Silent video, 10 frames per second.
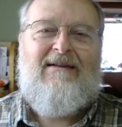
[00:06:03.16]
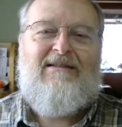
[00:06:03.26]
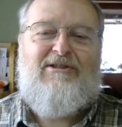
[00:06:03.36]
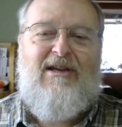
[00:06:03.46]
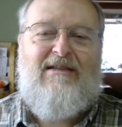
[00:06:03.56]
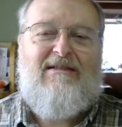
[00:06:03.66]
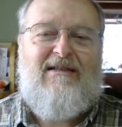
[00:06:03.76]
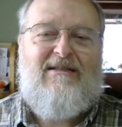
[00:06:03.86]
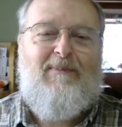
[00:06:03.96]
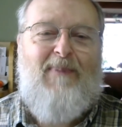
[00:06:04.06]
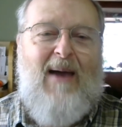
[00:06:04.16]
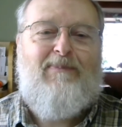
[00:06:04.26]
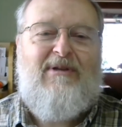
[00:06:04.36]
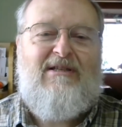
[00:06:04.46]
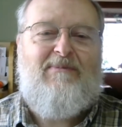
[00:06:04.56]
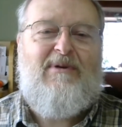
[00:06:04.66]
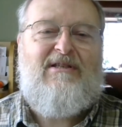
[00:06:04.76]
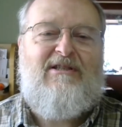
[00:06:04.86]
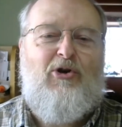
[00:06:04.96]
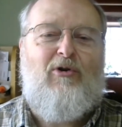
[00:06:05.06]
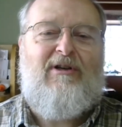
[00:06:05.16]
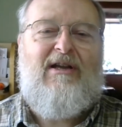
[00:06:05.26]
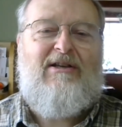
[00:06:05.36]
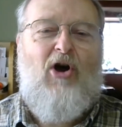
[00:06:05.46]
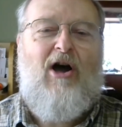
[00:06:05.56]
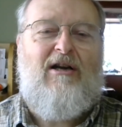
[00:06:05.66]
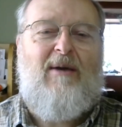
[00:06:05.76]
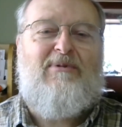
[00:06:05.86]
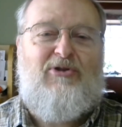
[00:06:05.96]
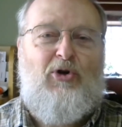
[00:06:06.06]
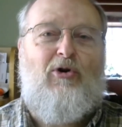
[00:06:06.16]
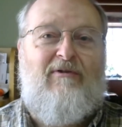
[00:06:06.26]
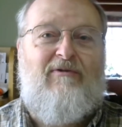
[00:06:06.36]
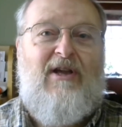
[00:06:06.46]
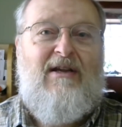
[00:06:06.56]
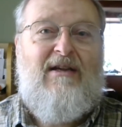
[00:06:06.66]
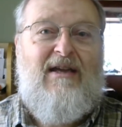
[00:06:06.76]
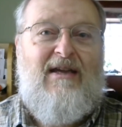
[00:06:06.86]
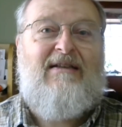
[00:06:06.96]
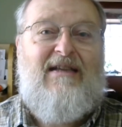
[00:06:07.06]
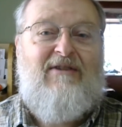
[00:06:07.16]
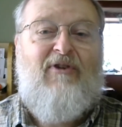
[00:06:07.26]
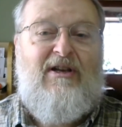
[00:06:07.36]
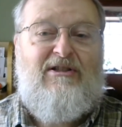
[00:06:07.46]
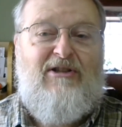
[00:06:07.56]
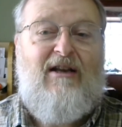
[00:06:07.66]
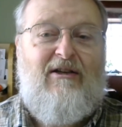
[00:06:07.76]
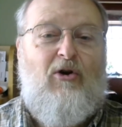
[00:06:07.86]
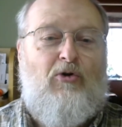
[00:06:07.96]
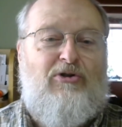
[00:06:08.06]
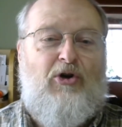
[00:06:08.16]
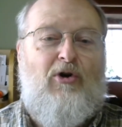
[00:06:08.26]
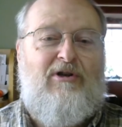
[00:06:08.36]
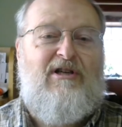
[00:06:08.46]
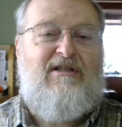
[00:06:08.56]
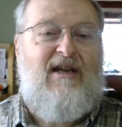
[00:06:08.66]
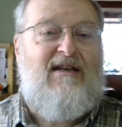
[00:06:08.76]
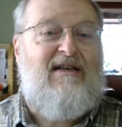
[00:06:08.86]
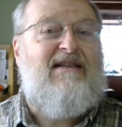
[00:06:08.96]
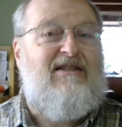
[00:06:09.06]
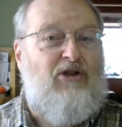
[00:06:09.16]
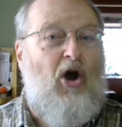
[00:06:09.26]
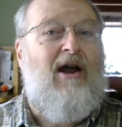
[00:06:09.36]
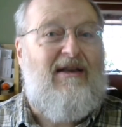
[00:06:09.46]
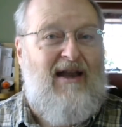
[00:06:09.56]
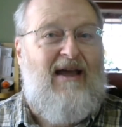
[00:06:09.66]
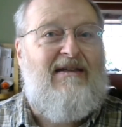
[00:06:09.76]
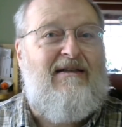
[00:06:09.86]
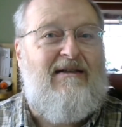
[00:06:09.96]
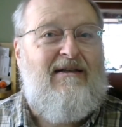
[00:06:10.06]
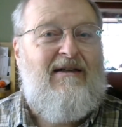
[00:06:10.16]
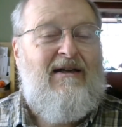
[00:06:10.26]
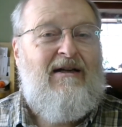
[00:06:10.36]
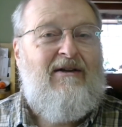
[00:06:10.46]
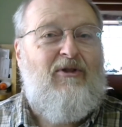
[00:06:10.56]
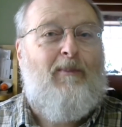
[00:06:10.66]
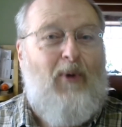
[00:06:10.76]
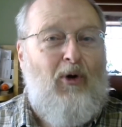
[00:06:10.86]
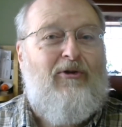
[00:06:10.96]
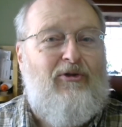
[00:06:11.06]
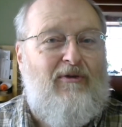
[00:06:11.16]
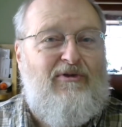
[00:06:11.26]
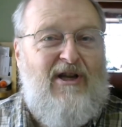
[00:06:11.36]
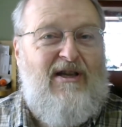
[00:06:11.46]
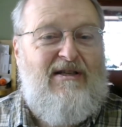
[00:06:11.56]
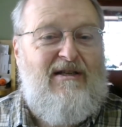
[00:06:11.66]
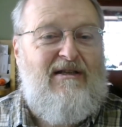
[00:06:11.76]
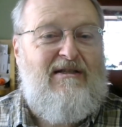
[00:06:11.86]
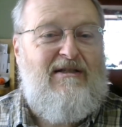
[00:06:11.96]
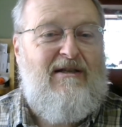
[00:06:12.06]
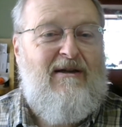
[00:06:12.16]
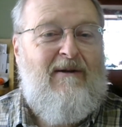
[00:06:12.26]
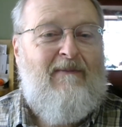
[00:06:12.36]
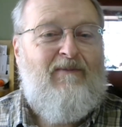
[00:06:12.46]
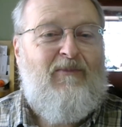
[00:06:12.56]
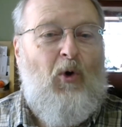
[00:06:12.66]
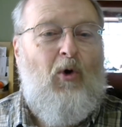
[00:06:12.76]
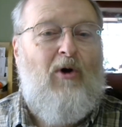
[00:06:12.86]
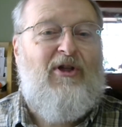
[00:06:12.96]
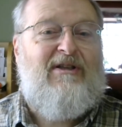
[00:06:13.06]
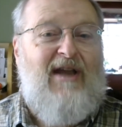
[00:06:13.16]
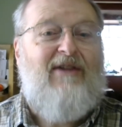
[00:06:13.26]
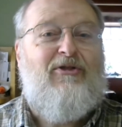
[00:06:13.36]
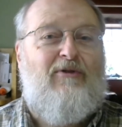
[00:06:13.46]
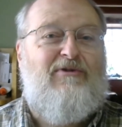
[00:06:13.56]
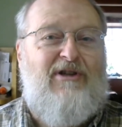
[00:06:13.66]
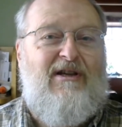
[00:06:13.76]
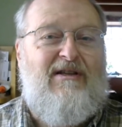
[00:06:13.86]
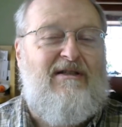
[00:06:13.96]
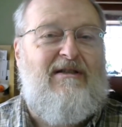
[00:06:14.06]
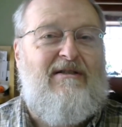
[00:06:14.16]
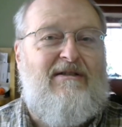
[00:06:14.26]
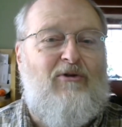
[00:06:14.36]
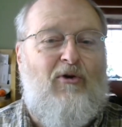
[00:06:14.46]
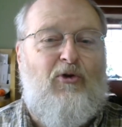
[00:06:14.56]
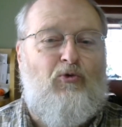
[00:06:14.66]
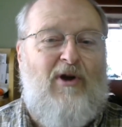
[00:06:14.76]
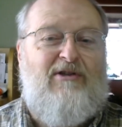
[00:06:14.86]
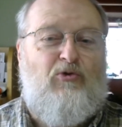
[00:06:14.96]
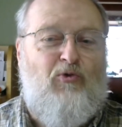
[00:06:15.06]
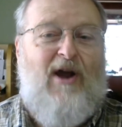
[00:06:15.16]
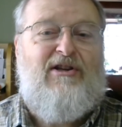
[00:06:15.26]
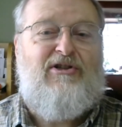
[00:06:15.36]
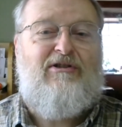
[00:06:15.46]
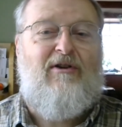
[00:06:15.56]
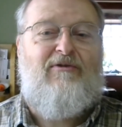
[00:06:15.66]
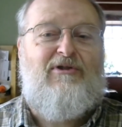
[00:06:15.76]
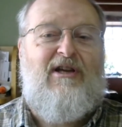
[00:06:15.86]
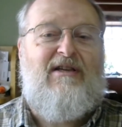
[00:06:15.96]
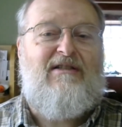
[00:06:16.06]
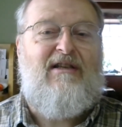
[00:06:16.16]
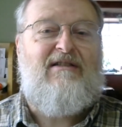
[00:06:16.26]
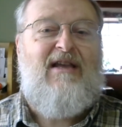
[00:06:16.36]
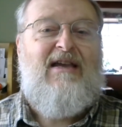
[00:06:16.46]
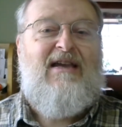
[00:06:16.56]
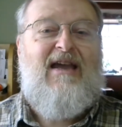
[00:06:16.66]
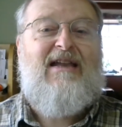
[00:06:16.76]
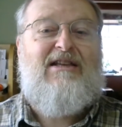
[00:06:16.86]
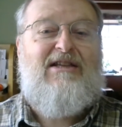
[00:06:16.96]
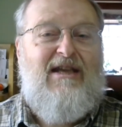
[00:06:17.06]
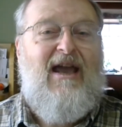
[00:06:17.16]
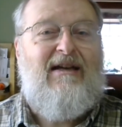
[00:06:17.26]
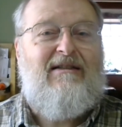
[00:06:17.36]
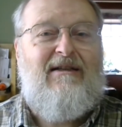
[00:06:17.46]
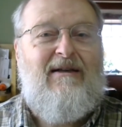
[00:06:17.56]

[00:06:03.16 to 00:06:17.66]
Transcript: Jesus' baptism is certainly not observed in evangelical churches, at least not like the birth of Jesus or the death of Jesus or the resurrection of Jesus, and yet